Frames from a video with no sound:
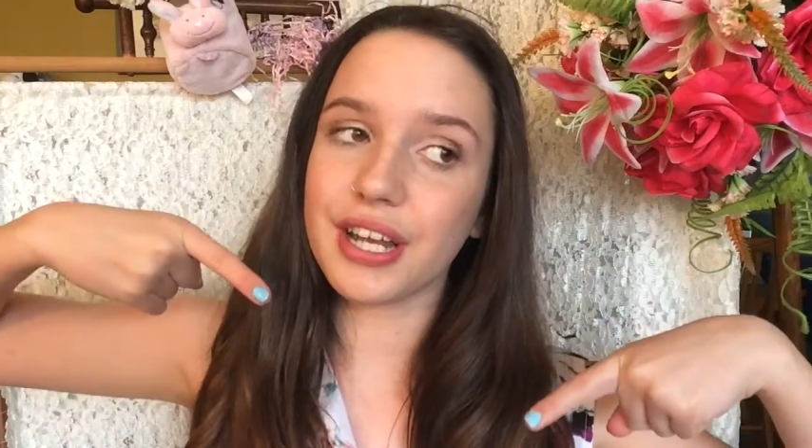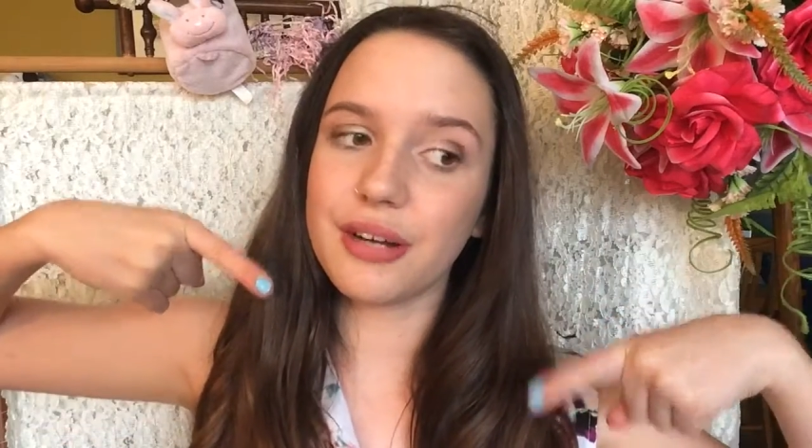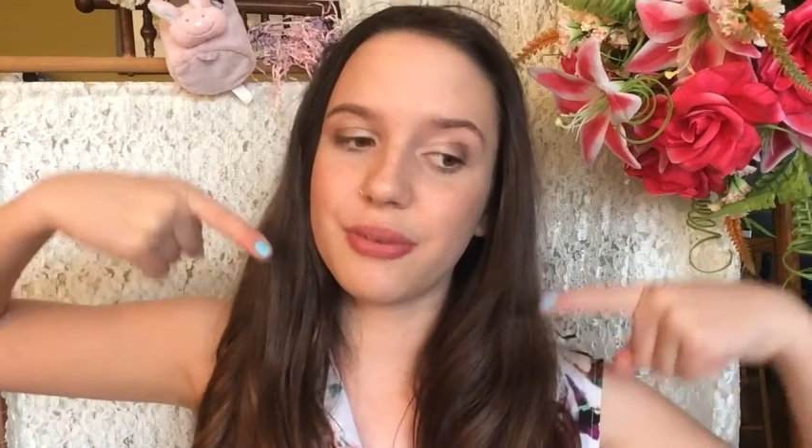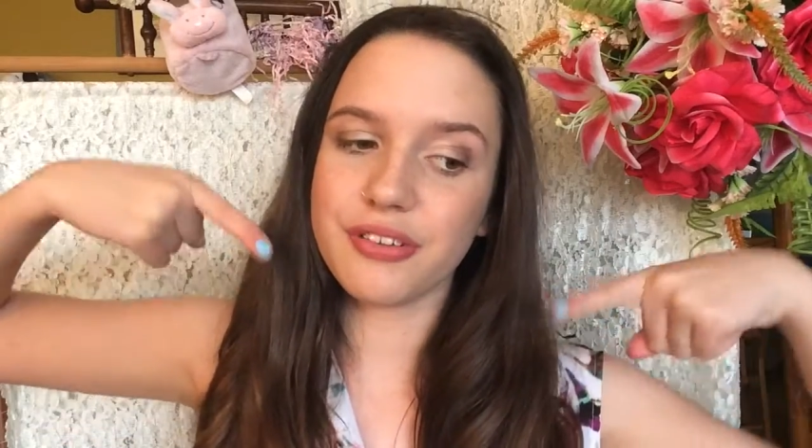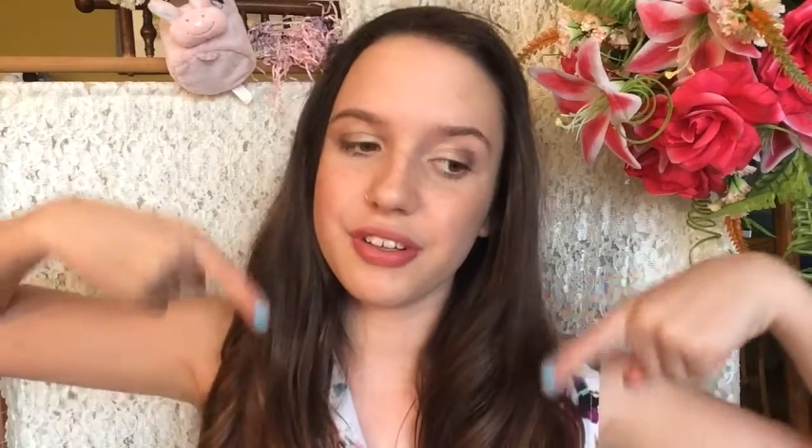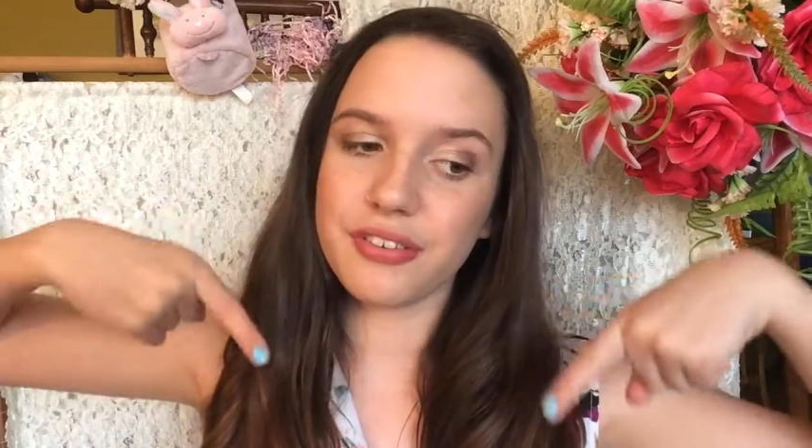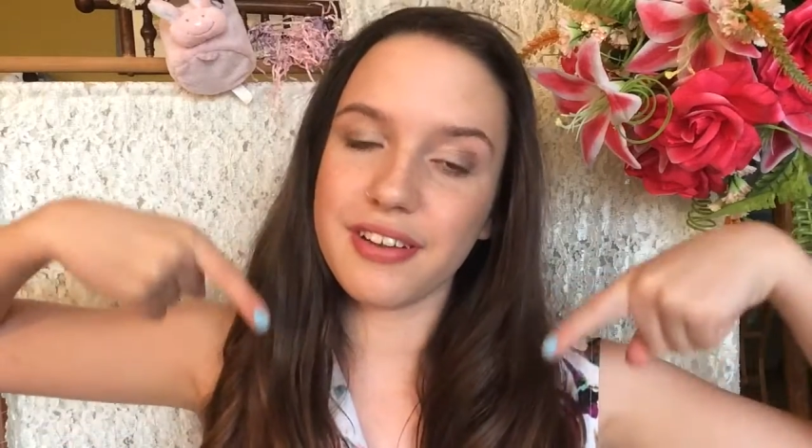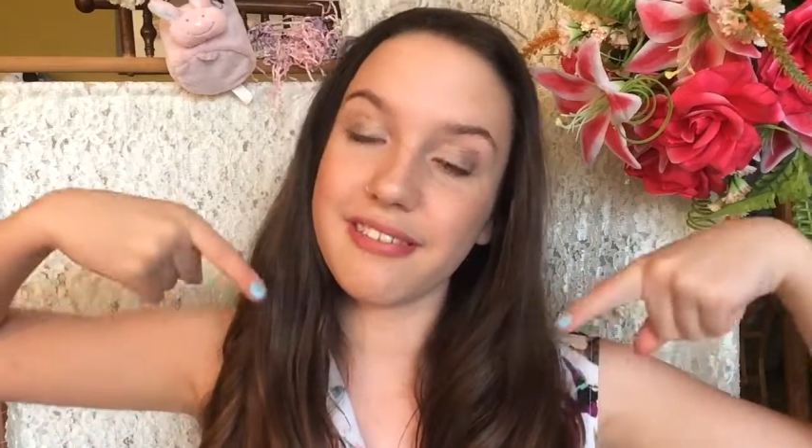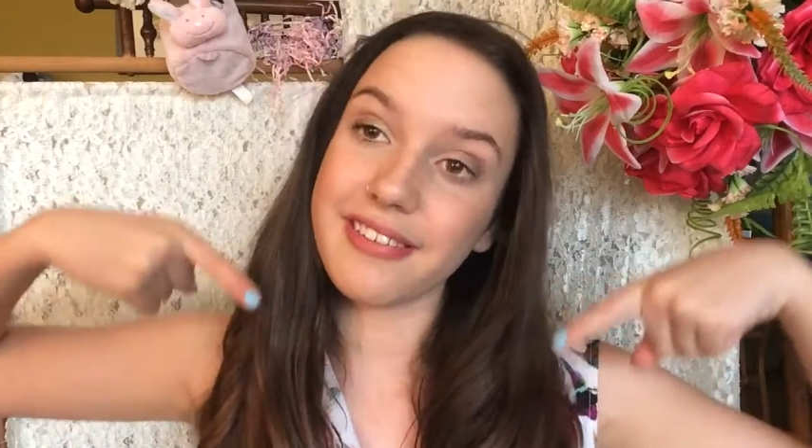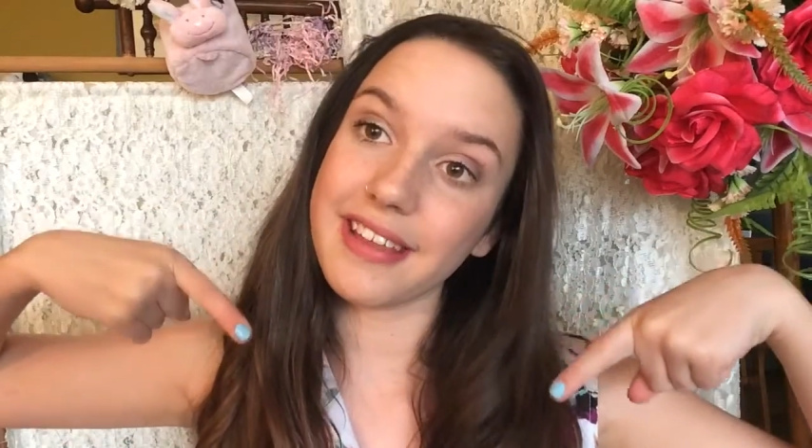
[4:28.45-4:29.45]
and what's your
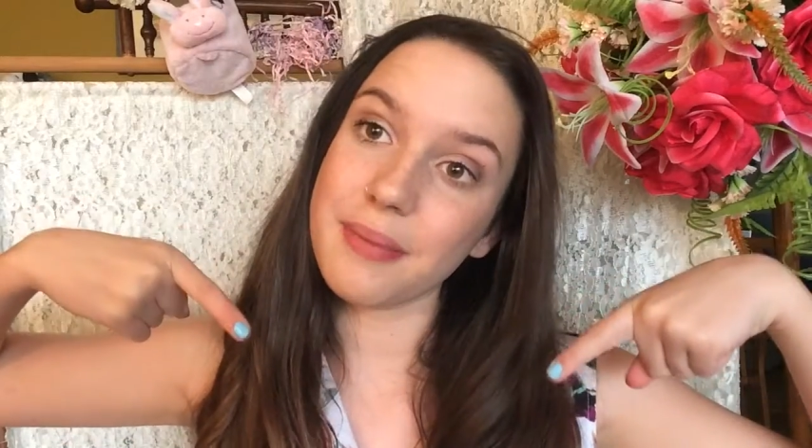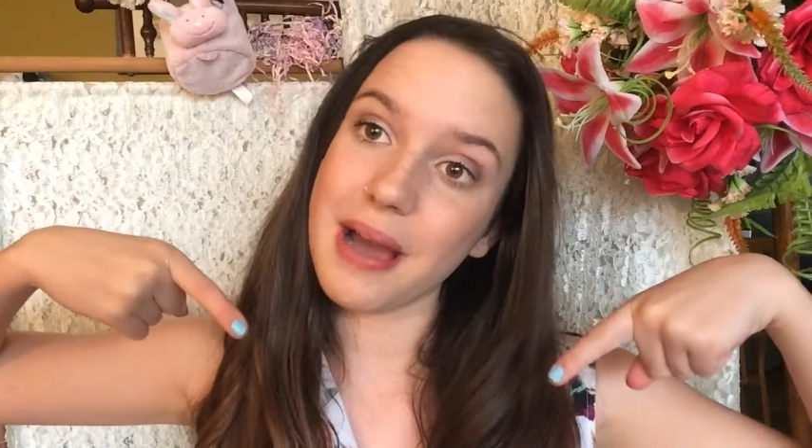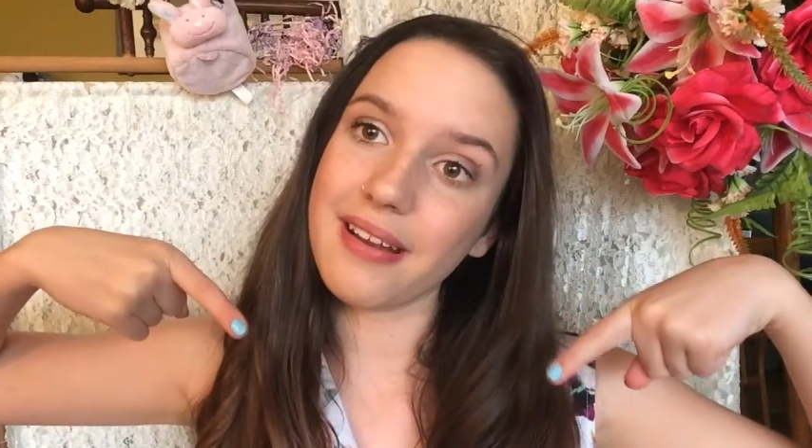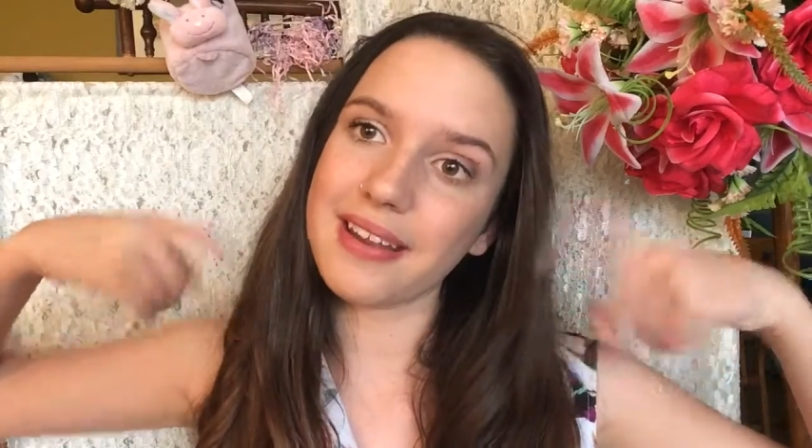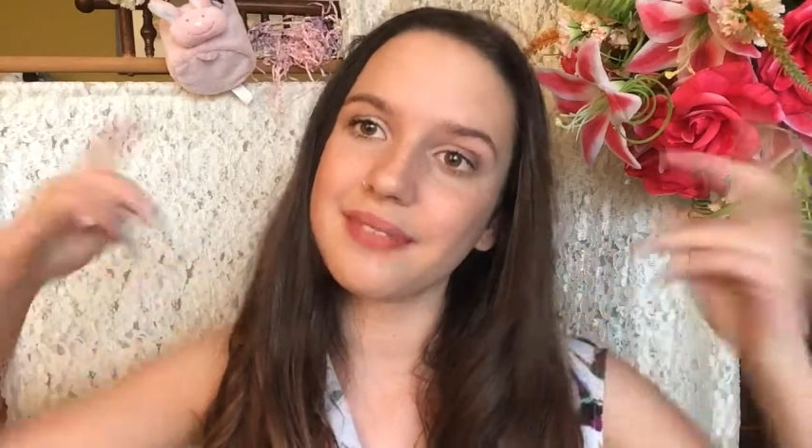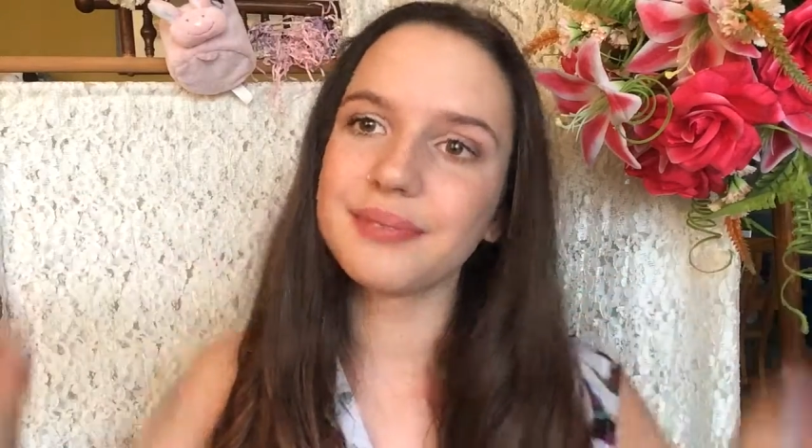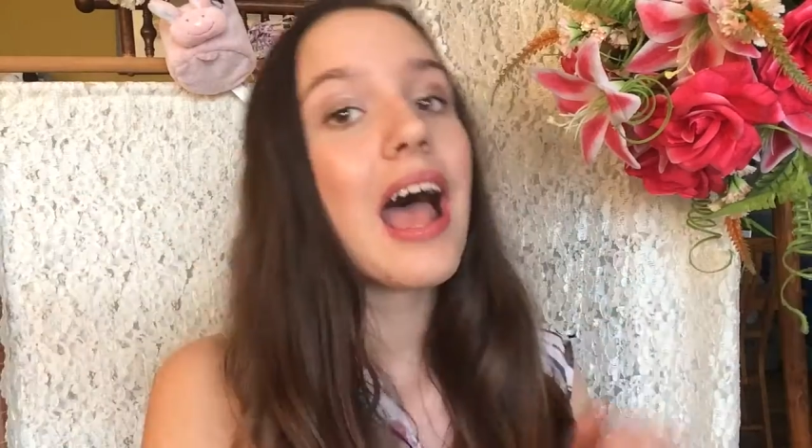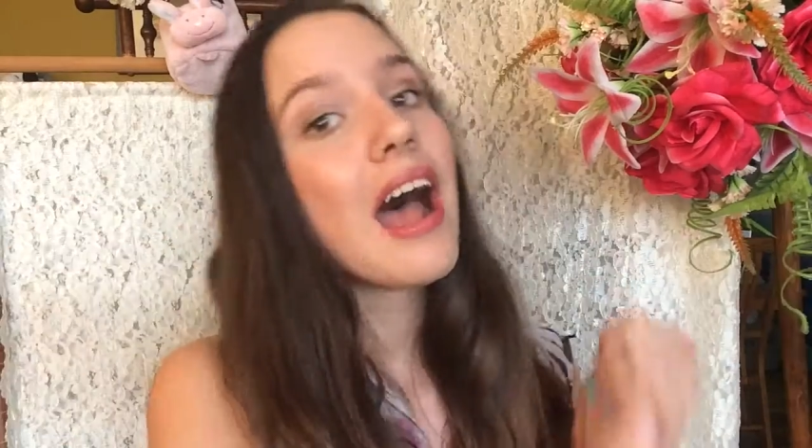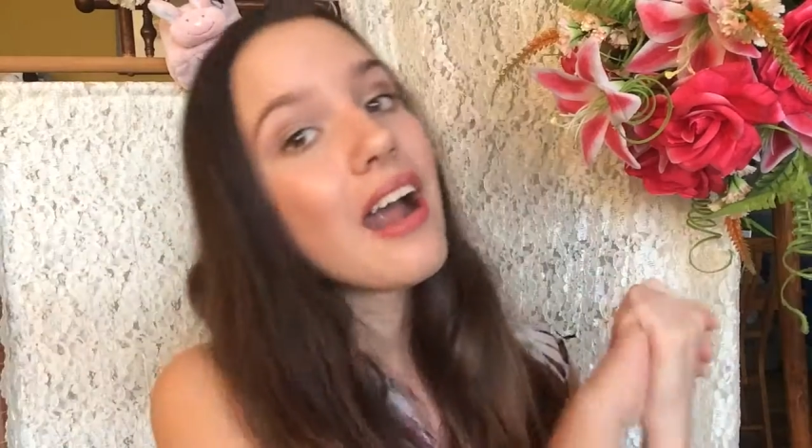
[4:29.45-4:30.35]
favorite thing about it.